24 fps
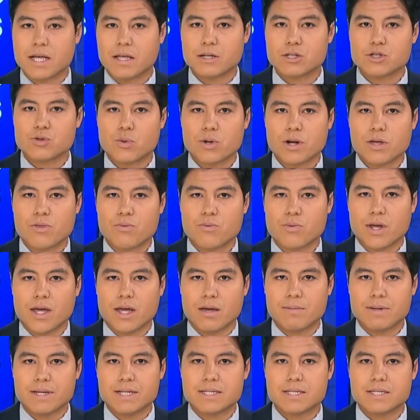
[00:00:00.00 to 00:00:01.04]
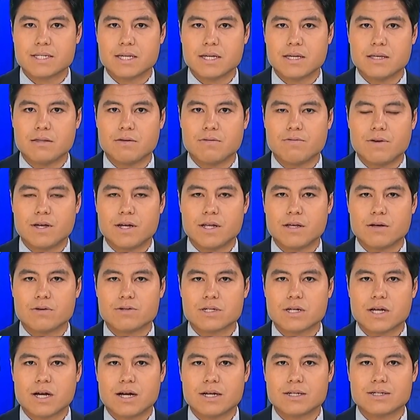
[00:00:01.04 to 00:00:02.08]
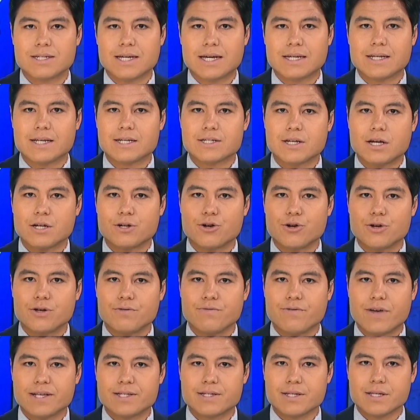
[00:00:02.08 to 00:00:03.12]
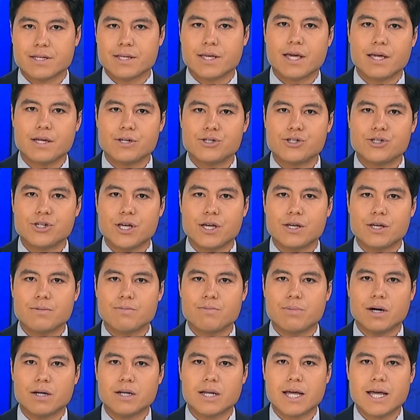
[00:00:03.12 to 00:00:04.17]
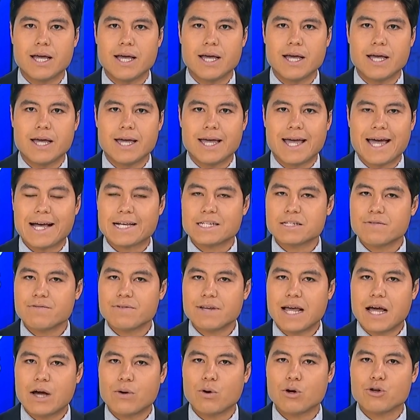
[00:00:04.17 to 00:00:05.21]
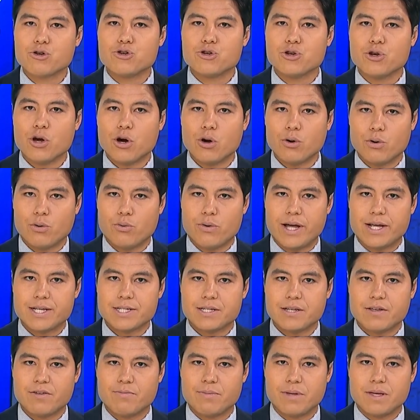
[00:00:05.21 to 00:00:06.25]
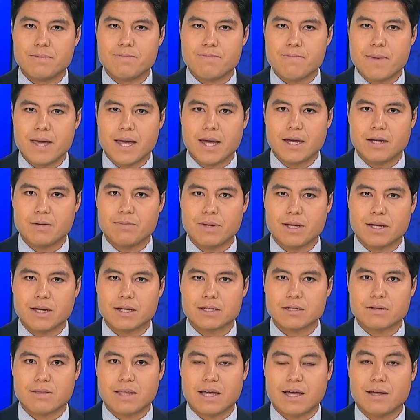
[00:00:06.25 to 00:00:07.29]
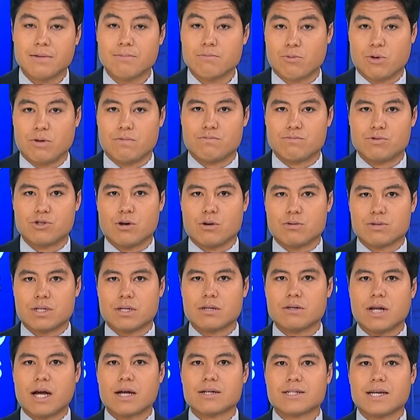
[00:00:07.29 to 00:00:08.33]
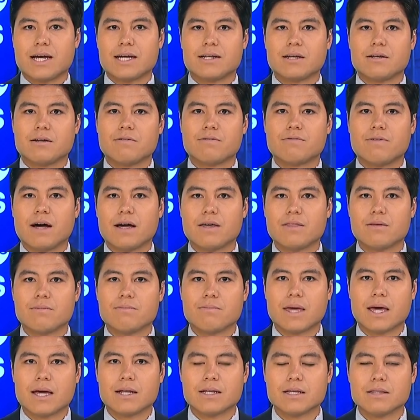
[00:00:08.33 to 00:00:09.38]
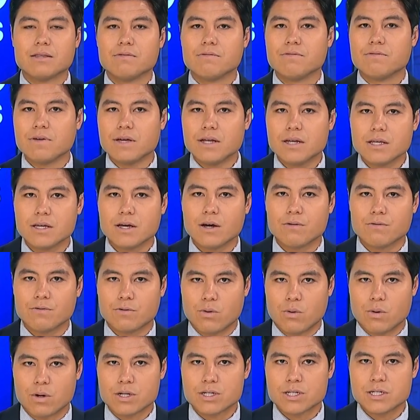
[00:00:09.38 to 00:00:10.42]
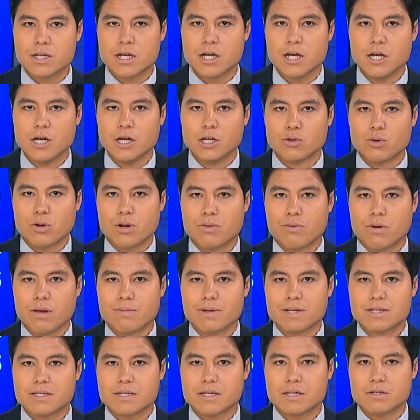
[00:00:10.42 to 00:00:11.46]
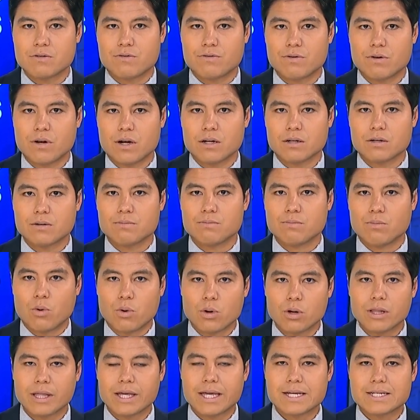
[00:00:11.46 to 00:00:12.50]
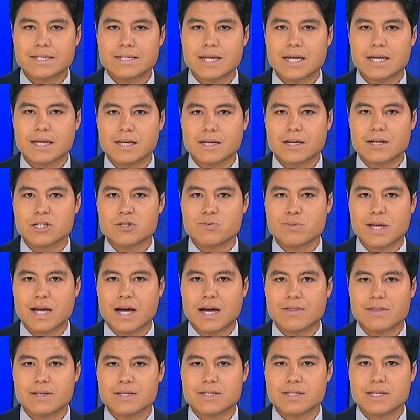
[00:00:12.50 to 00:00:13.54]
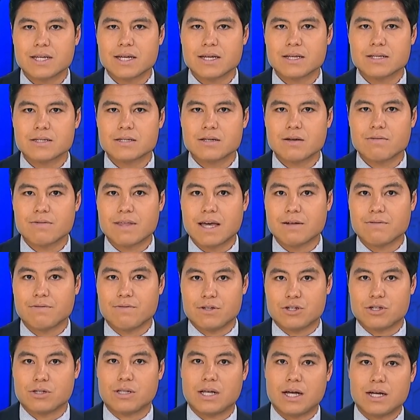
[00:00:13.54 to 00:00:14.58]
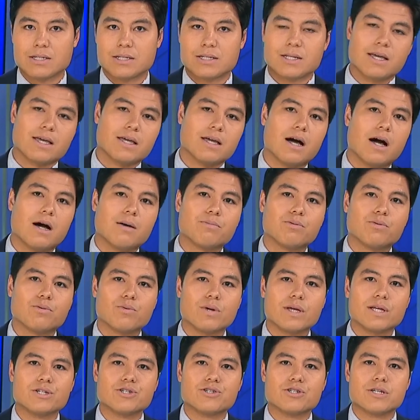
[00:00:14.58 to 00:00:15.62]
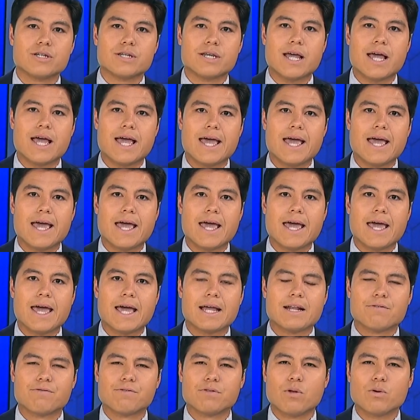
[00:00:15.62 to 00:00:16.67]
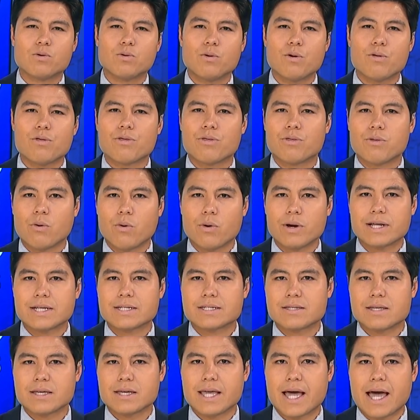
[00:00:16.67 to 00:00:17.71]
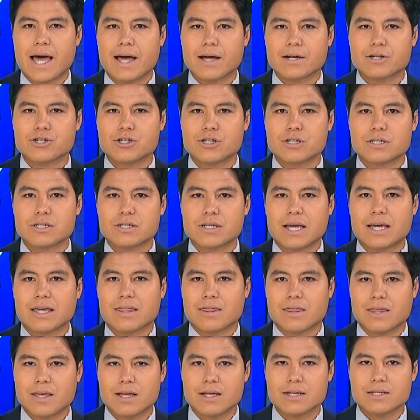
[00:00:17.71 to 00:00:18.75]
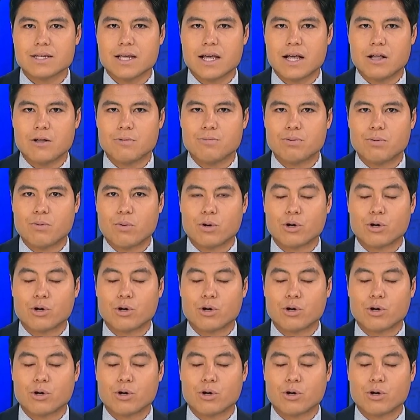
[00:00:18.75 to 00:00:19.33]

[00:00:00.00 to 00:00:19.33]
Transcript: telling 23ABC the video's content is under investigation, but as of now, no arrests have been made because of that. We've chosen not to identify the man in the video, of course. 23ABC's Veronica Morley is taking us behind the scenes of that vigilante operation. And if local authorities think actions like this help